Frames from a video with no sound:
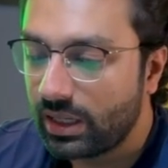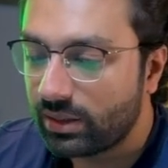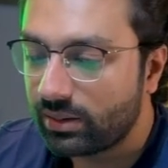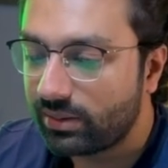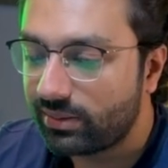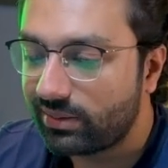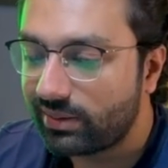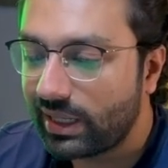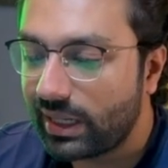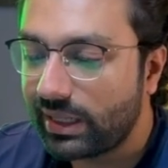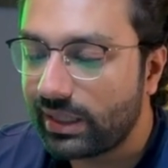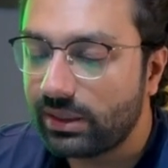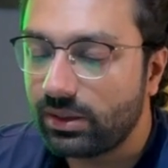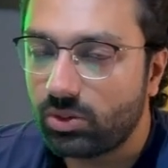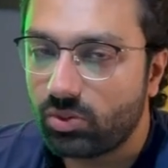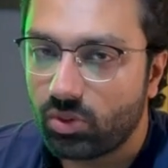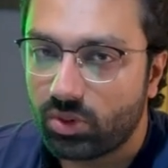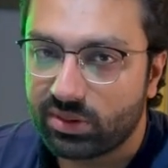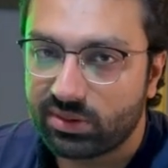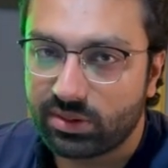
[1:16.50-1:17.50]
The
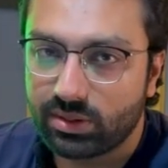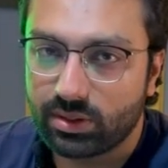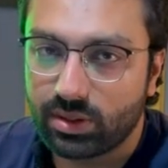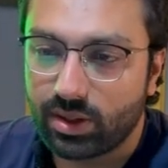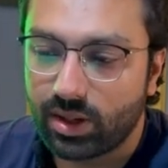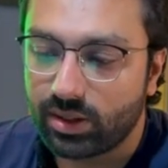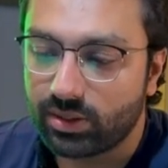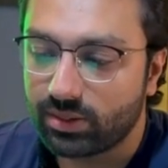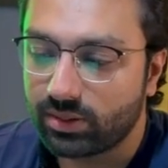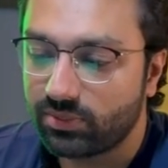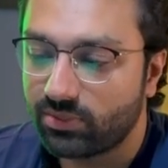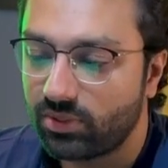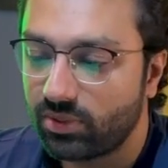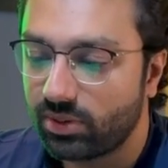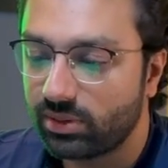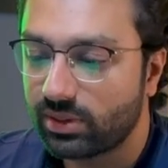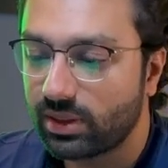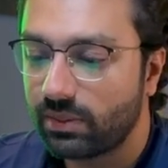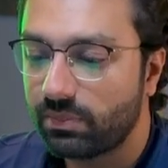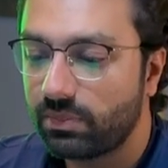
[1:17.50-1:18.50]
second question arises, for
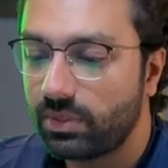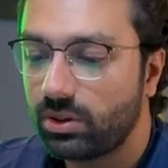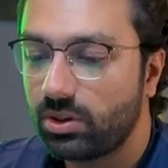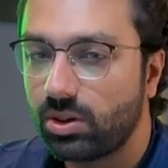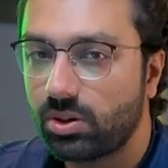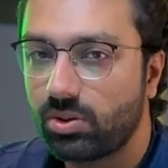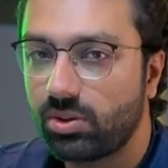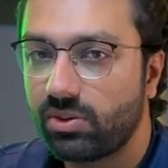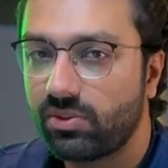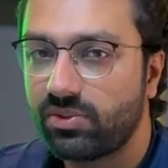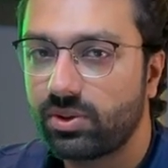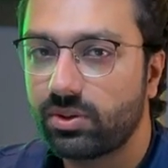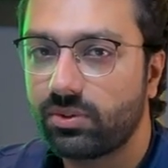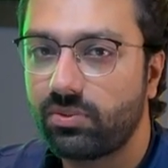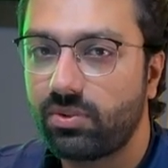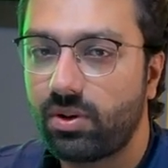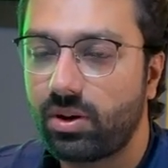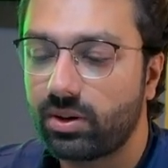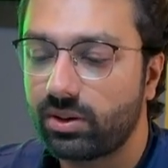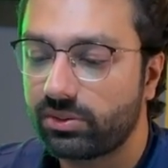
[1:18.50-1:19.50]
example, you're going for the
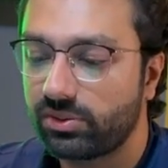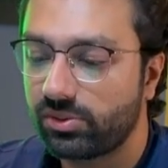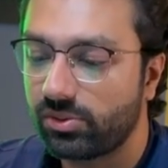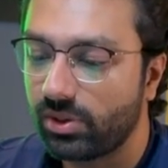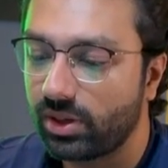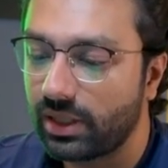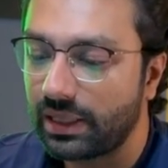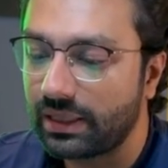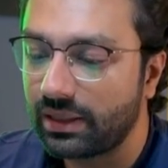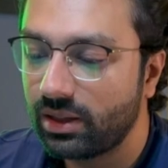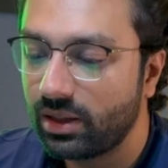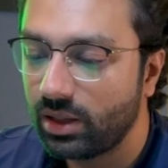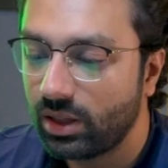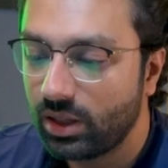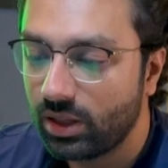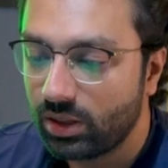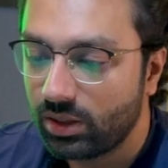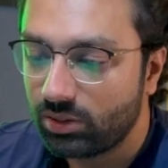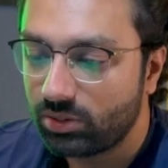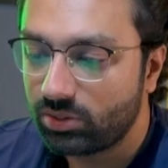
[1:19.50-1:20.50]
forex trading.
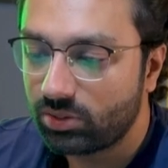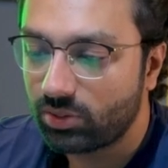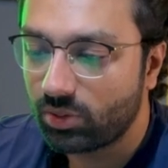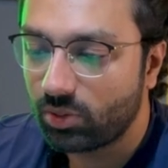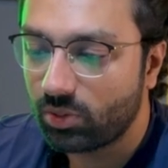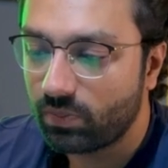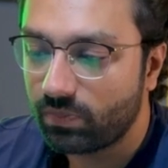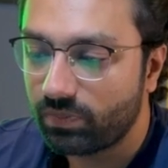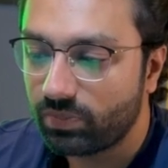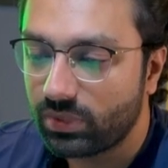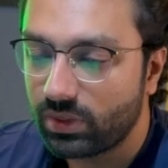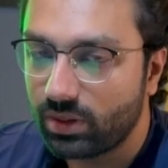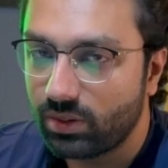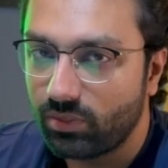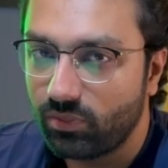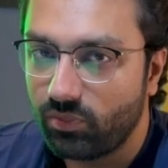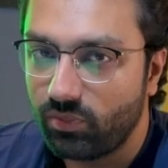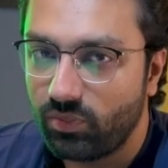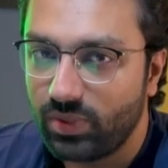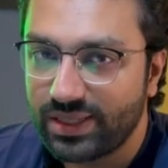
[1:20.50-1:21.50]
So
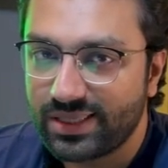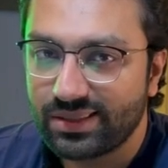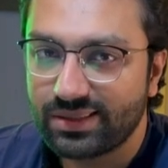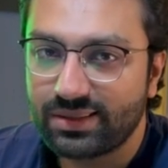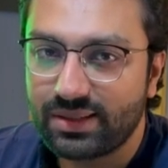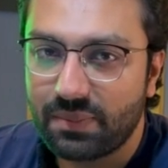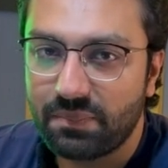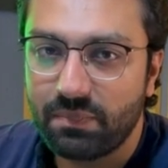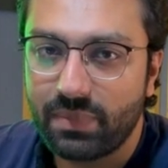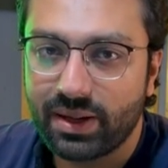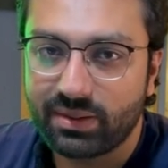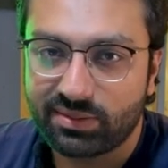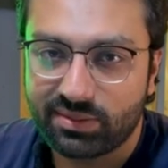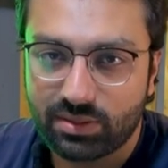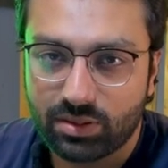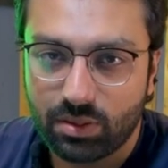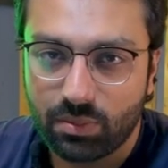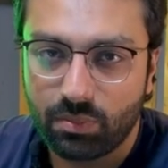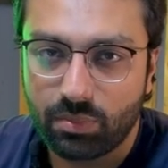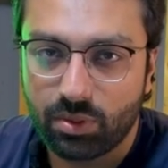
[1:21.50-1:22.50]
which is the
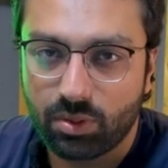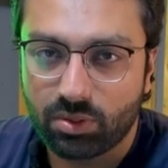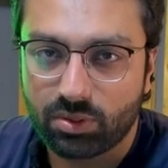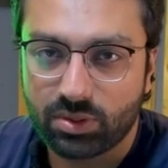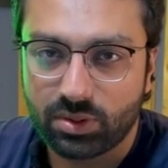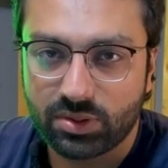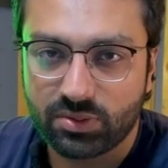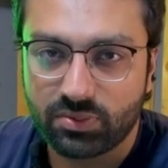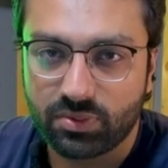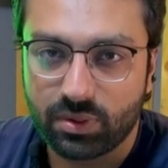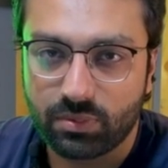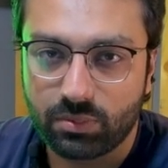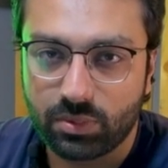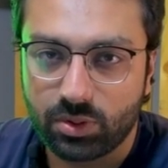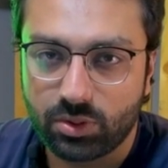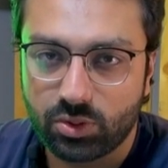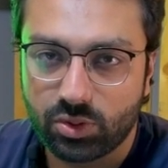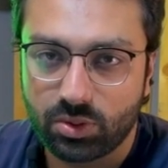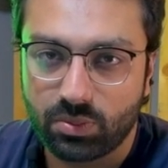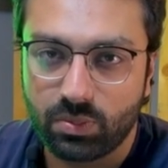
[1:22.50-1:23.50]
best brokerage firm
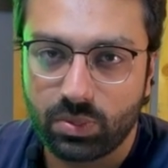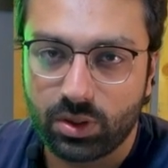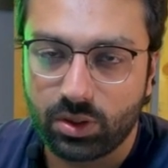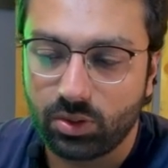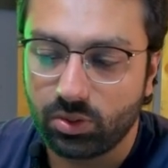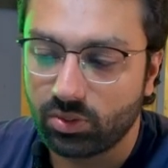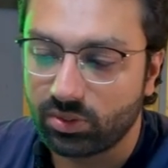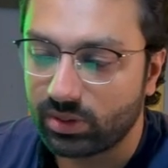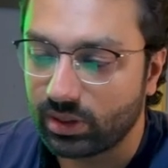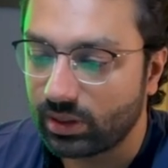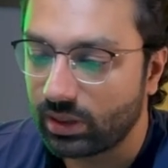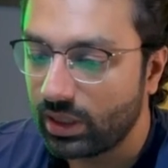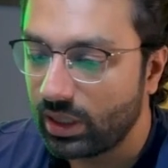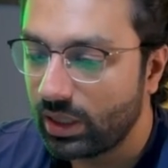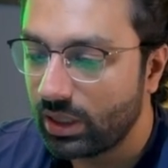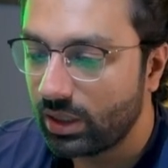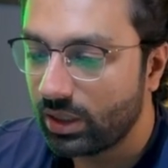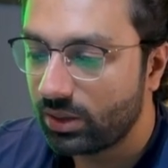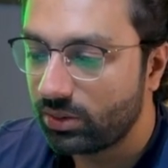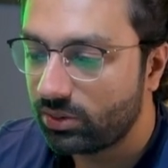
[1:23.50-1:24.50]
you should be using?
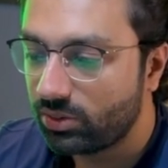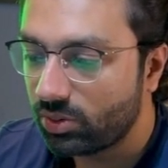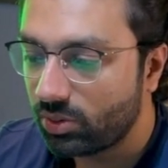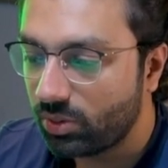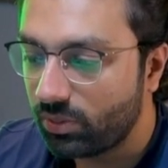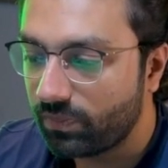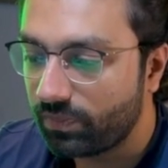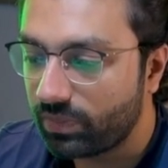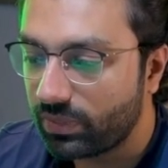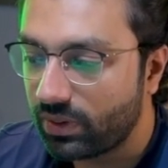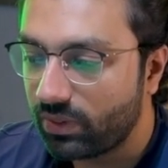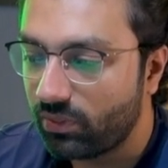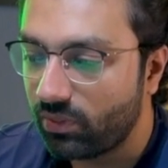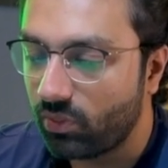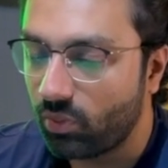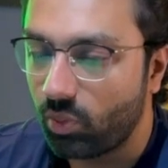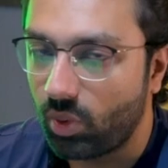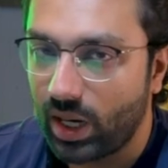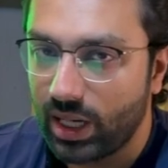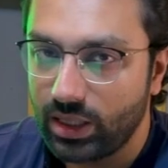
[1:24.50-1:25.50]
So
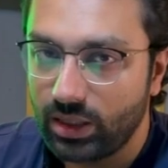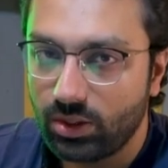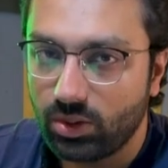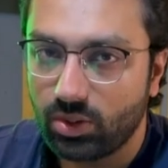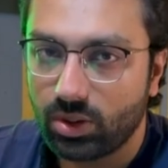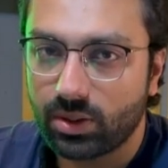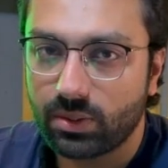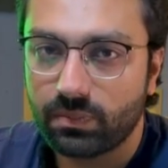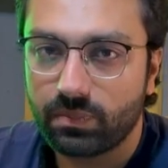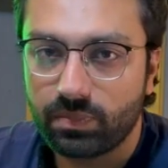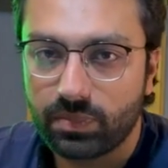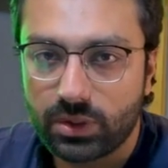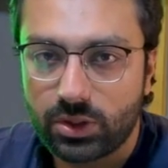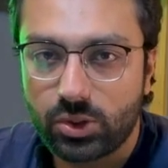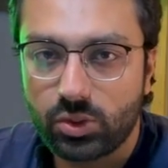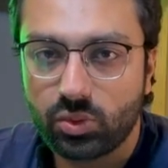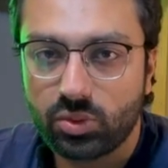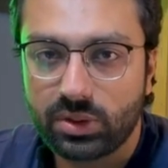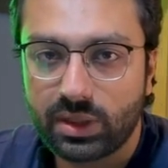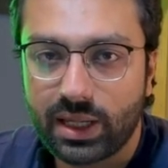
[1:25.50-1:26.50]
while you are
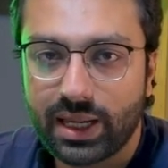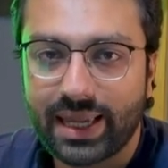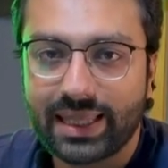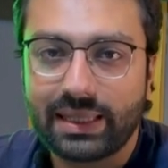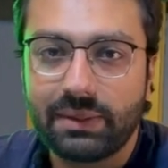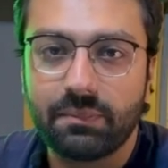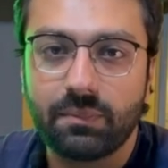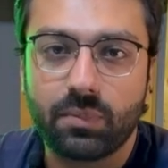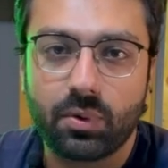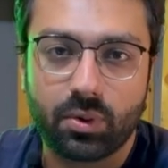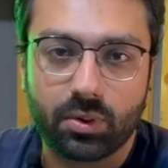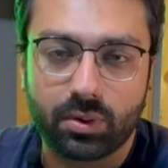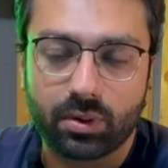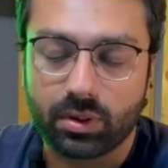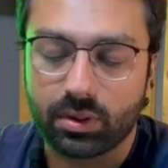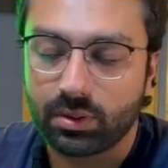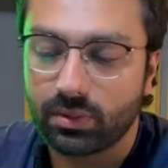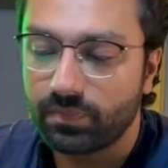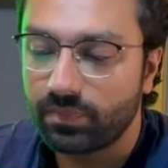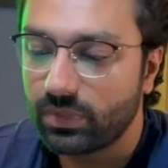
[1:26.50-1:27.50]
choosing any
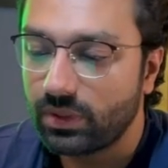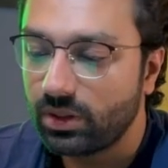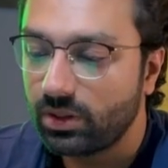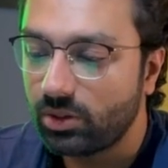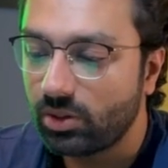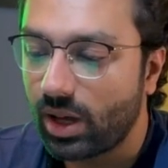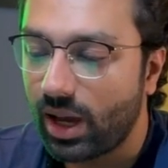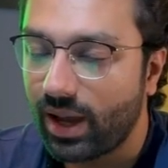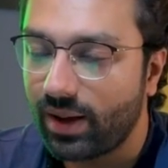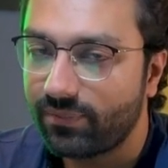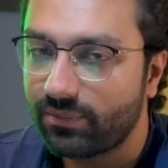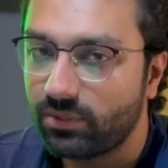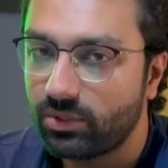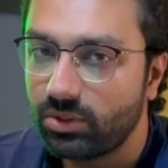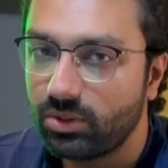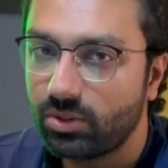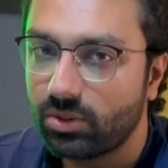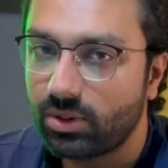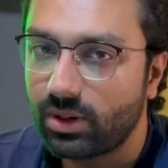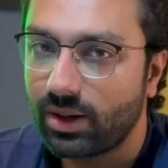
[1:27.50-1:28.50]
broker, you have to
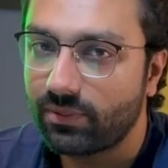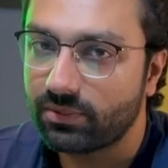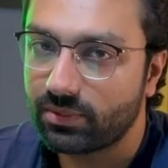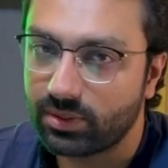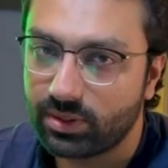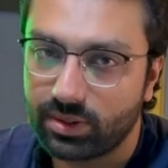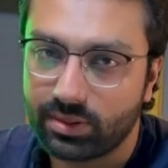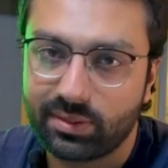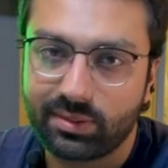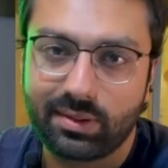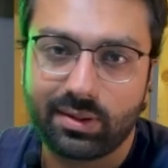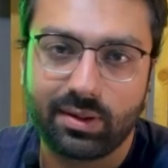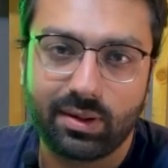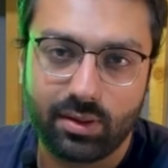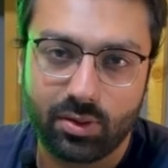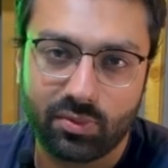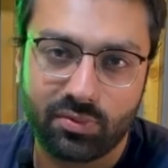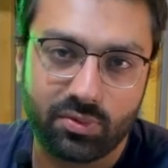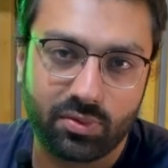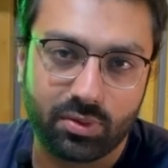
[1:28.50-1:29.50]
look after the
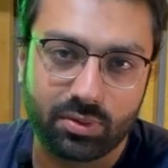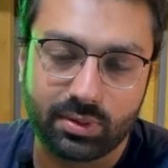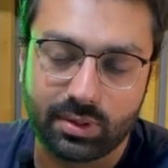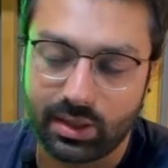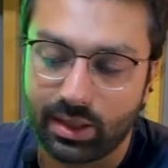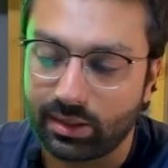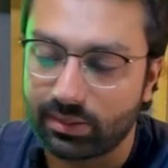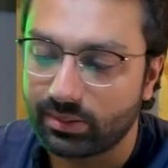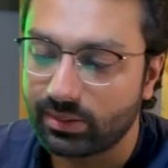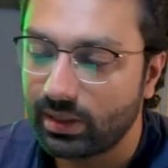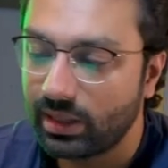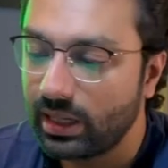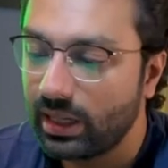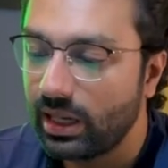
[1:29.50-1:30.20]
3 or 4 things.